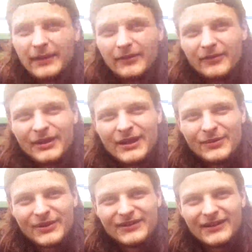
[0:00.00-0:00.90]
but
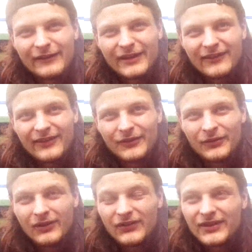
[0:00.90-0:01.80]
we can never get there
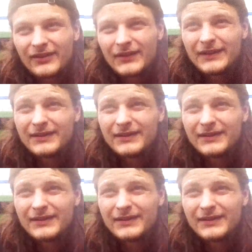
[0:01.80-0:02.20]
realistically.